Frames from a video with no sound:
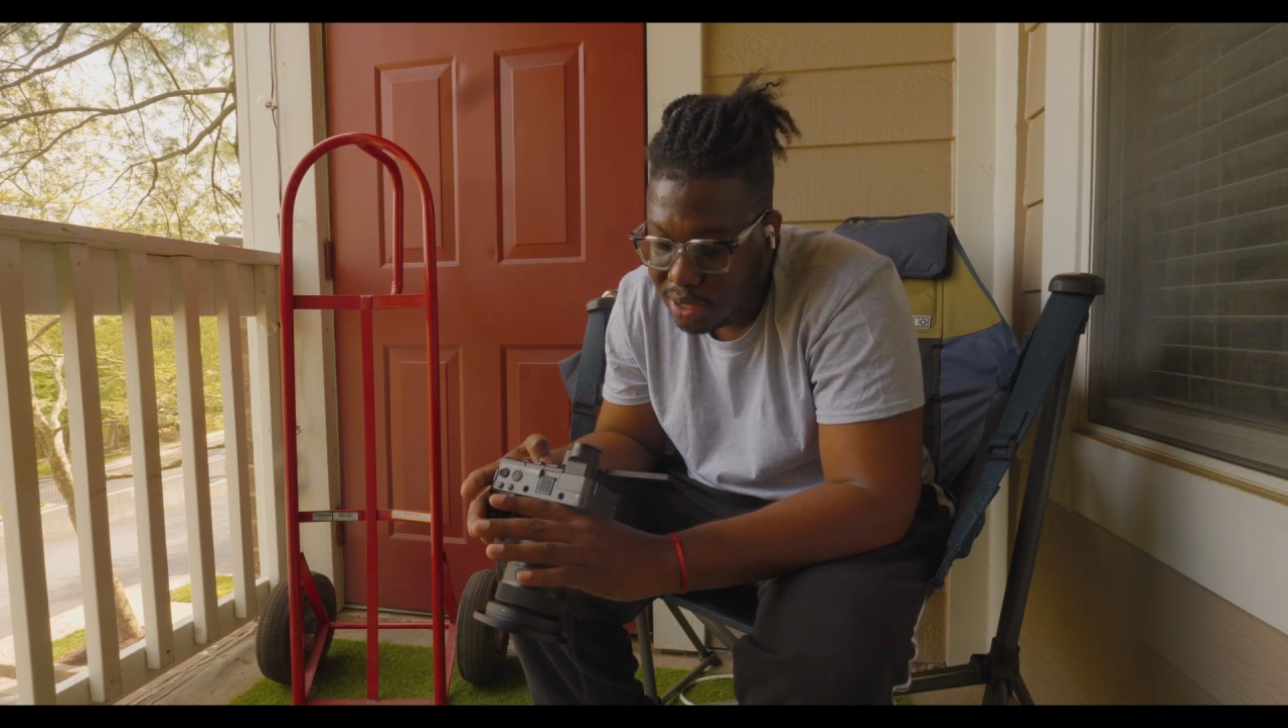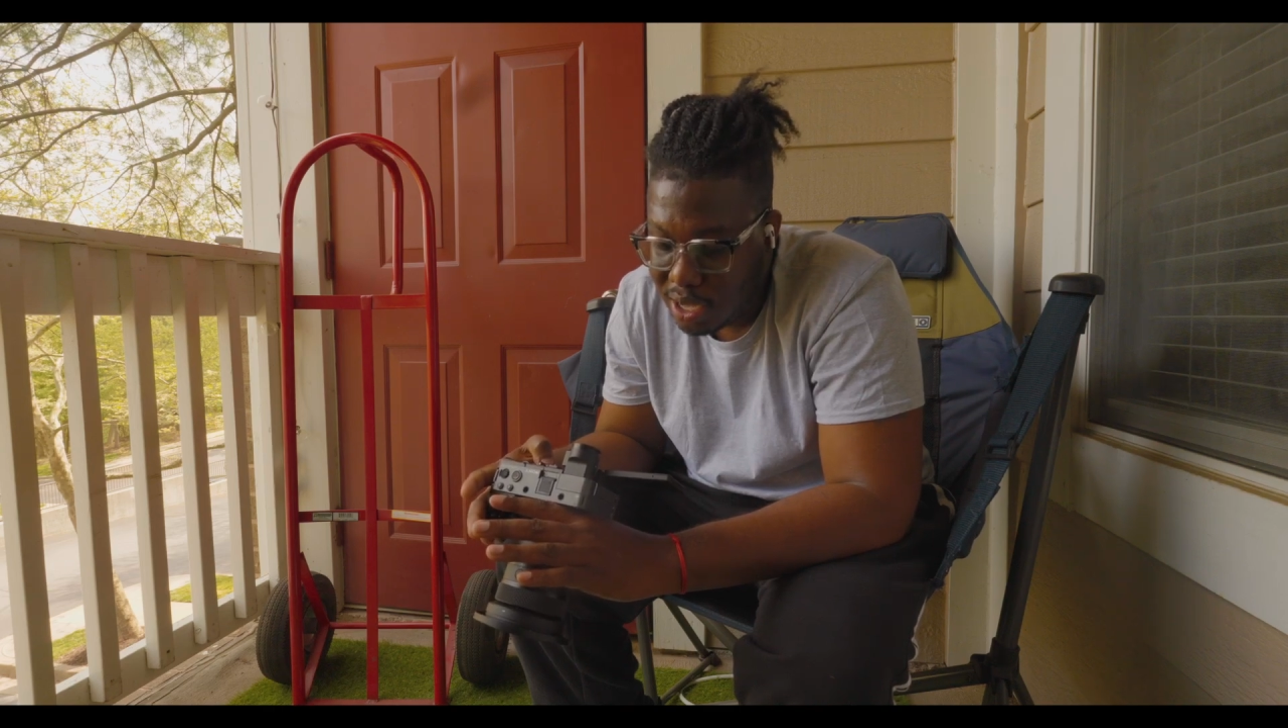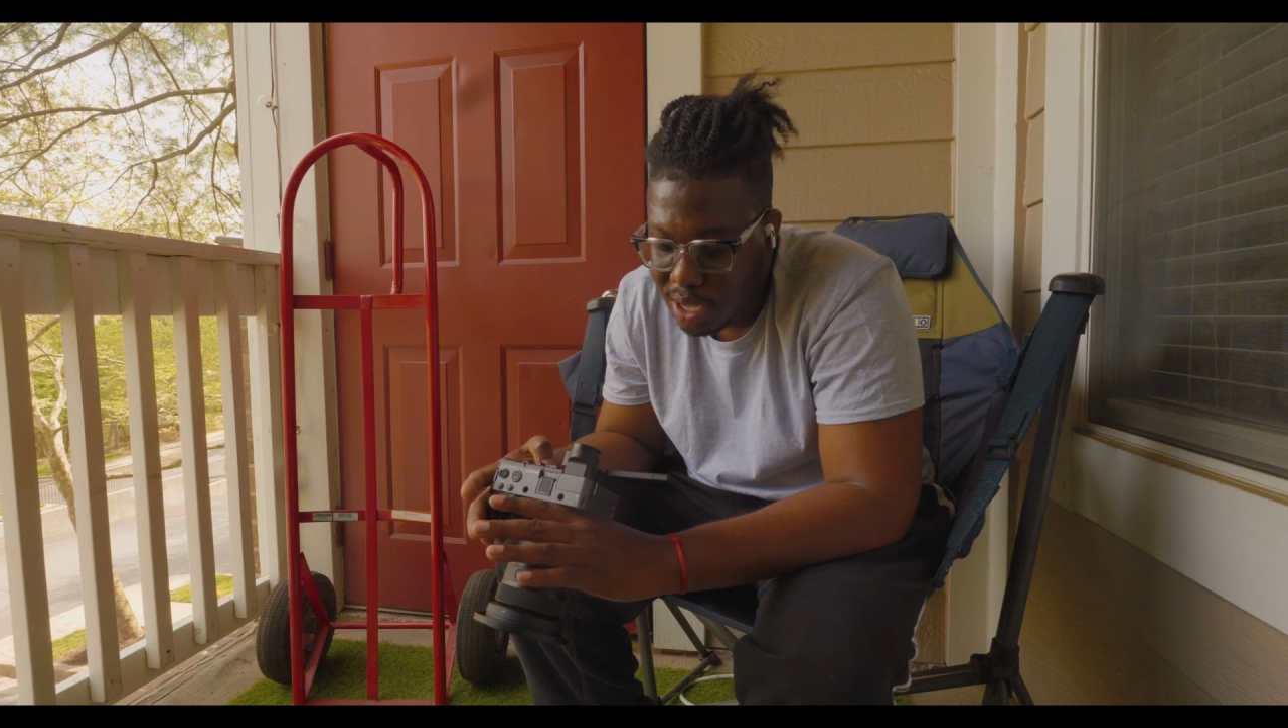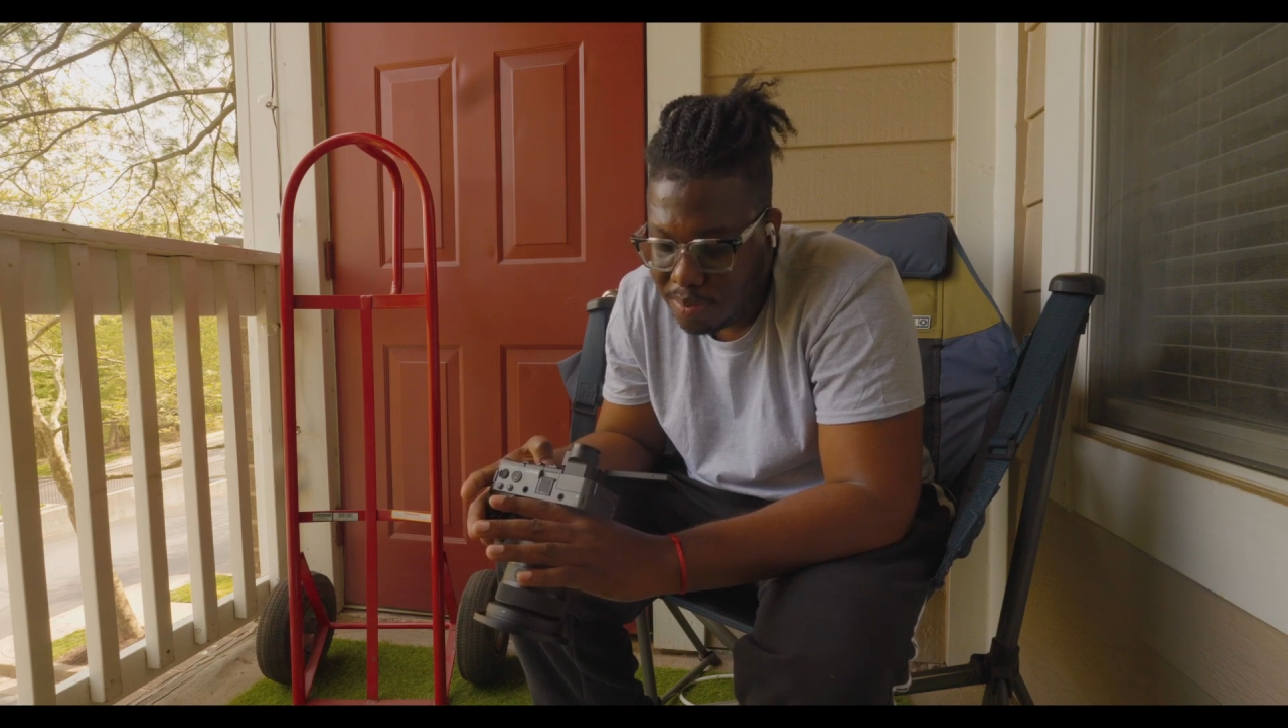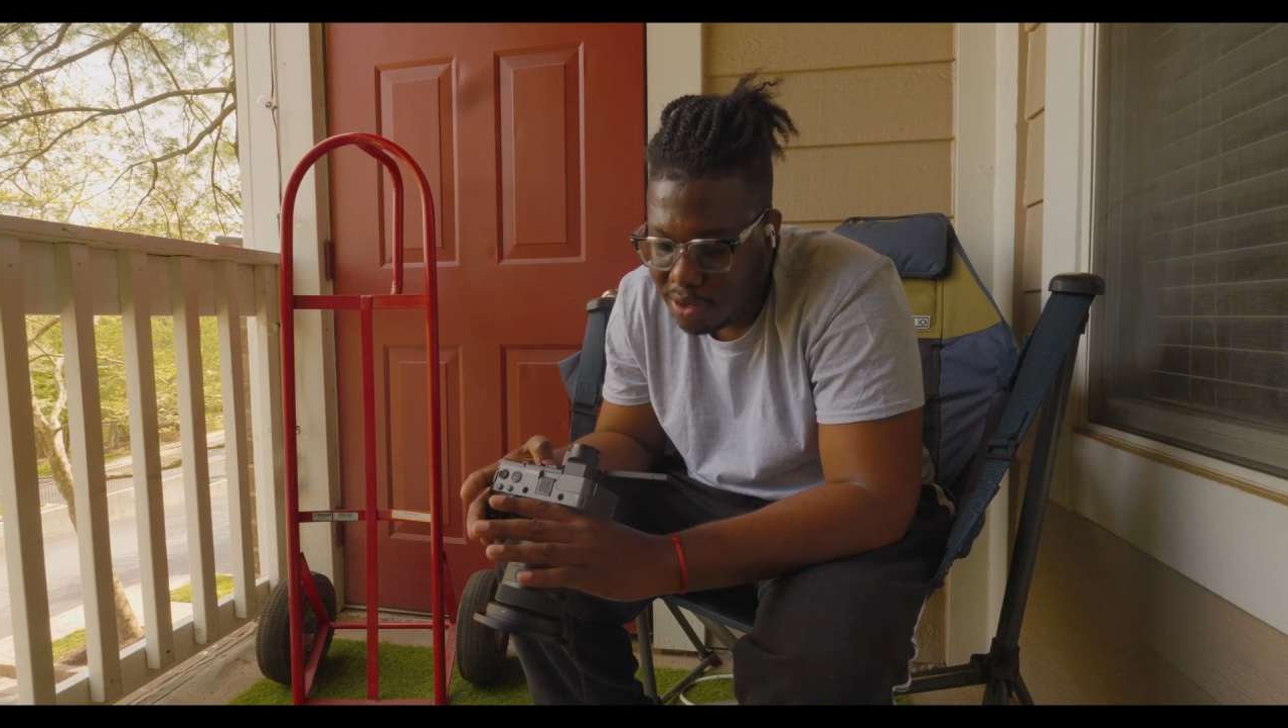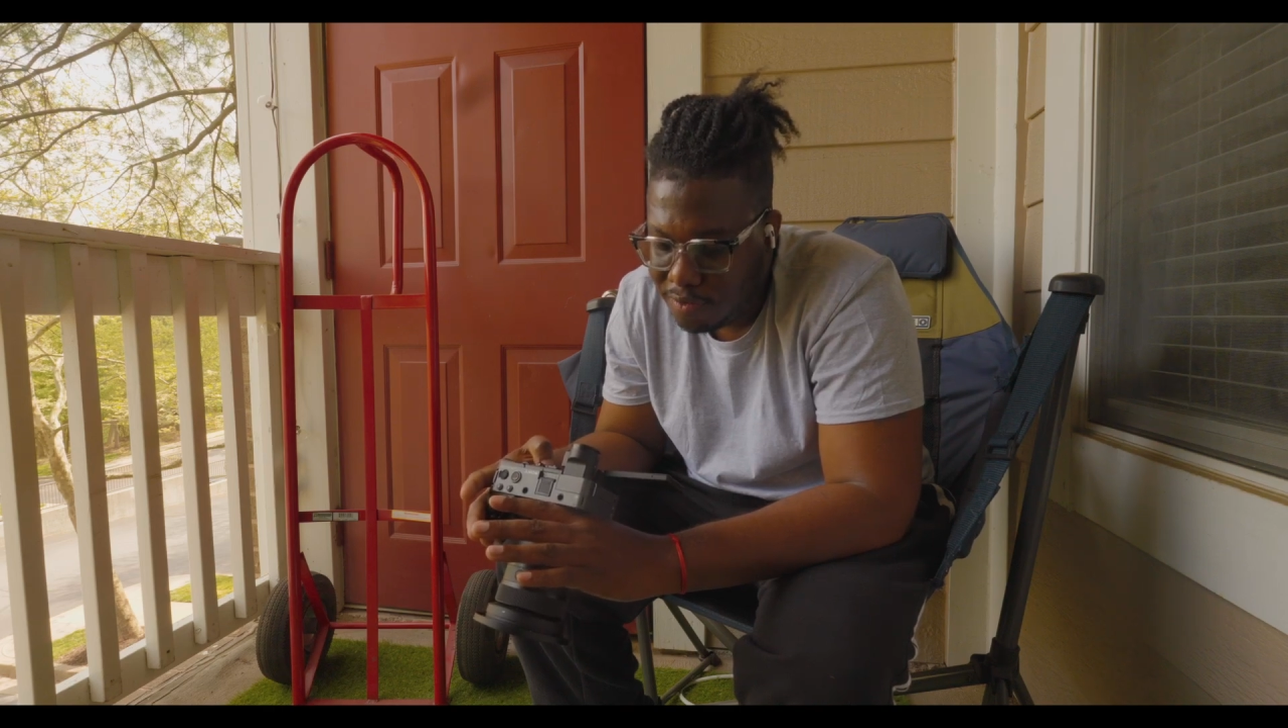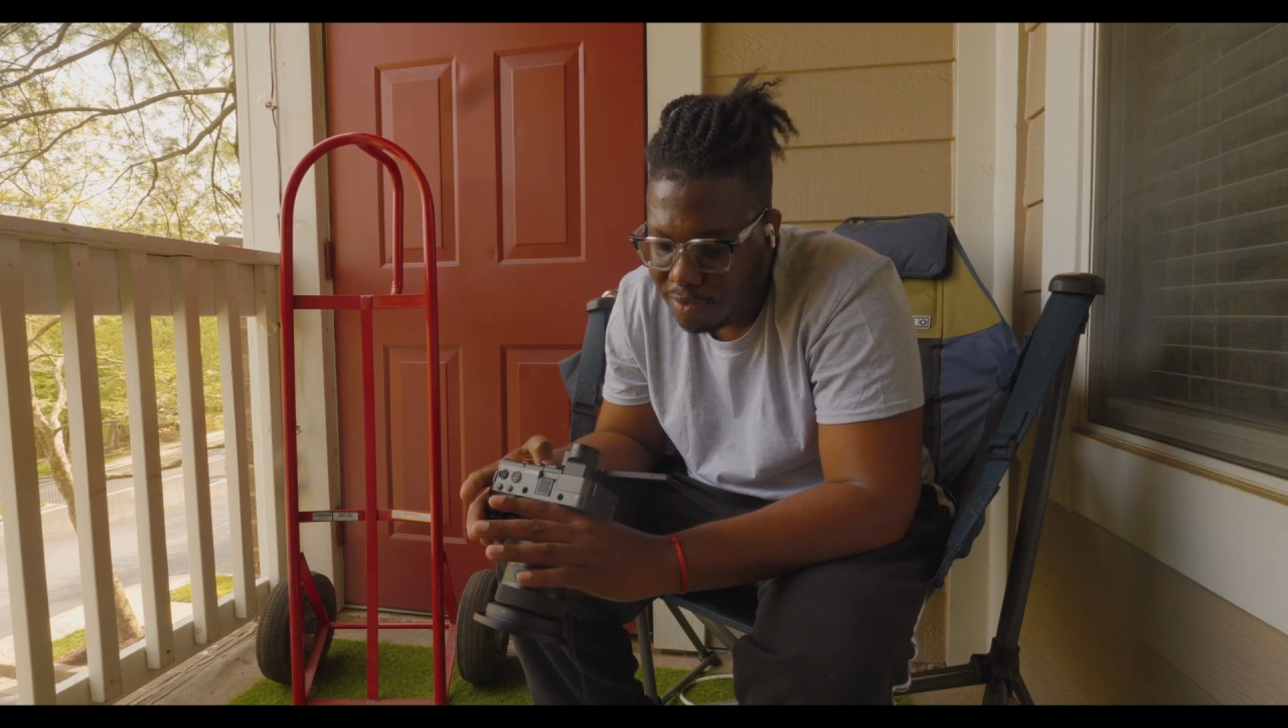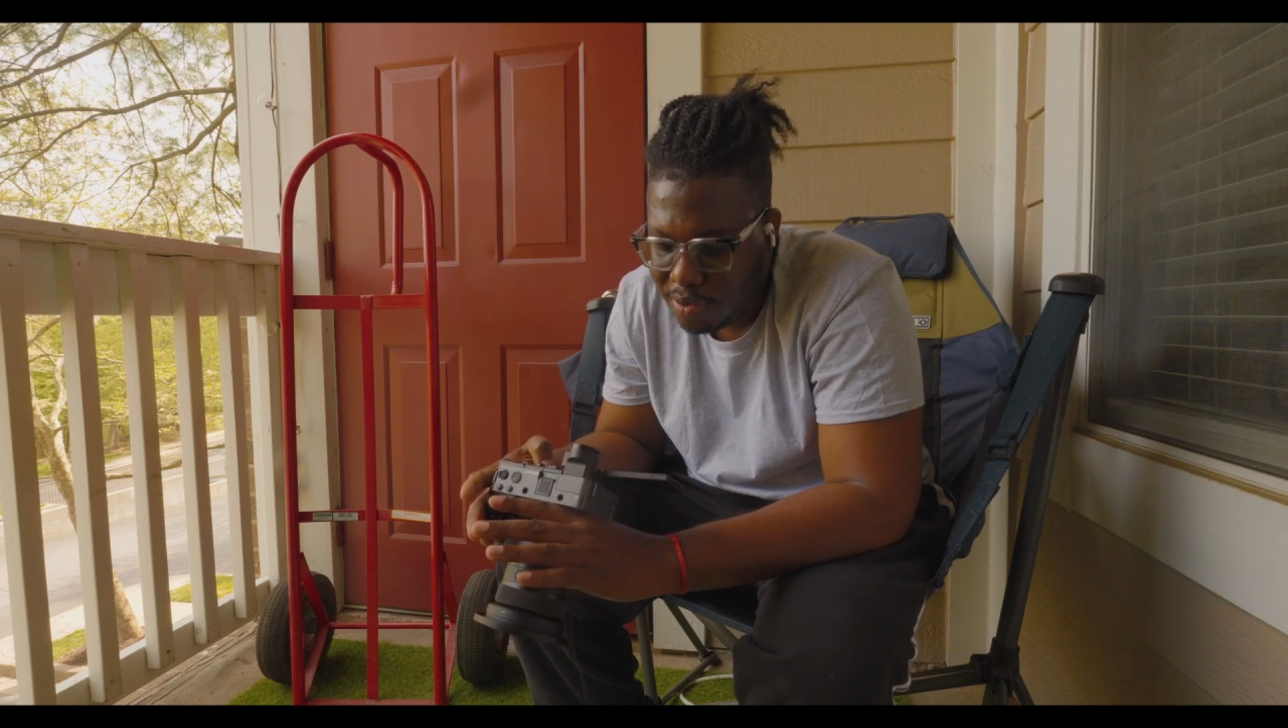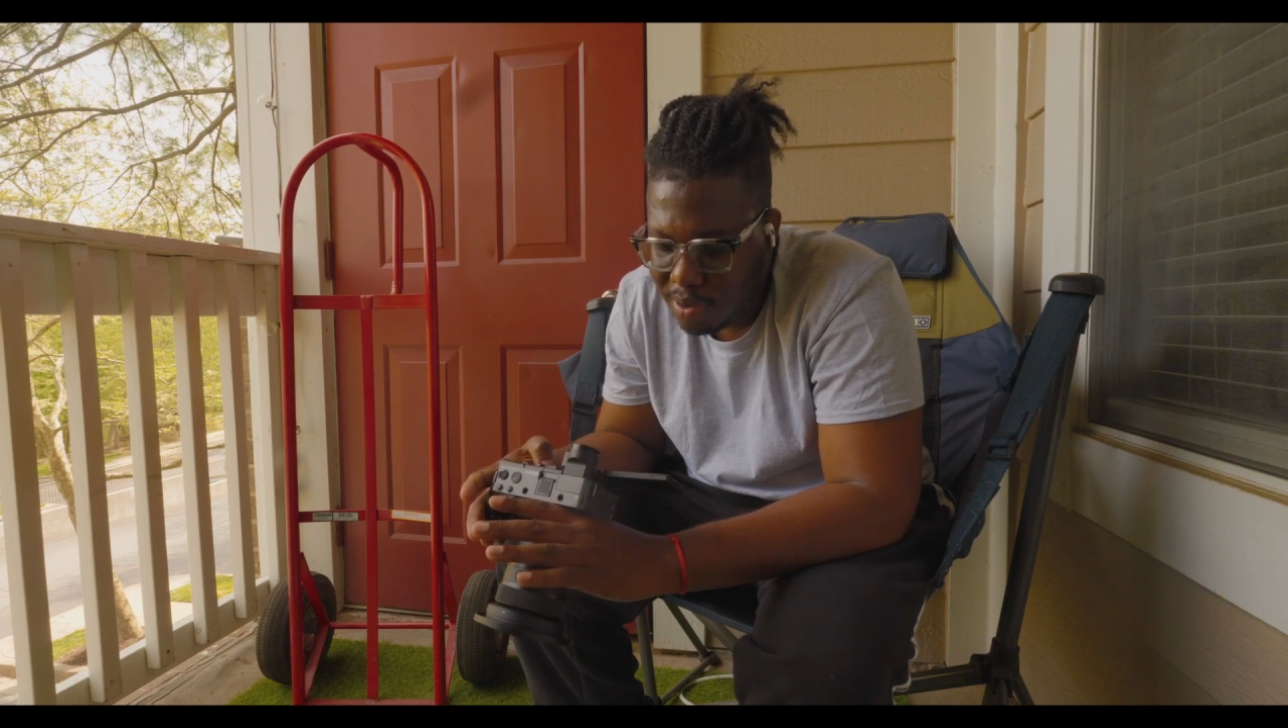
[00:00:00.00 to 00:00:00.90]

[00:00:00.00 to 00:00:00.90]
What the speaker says: 10-bit 50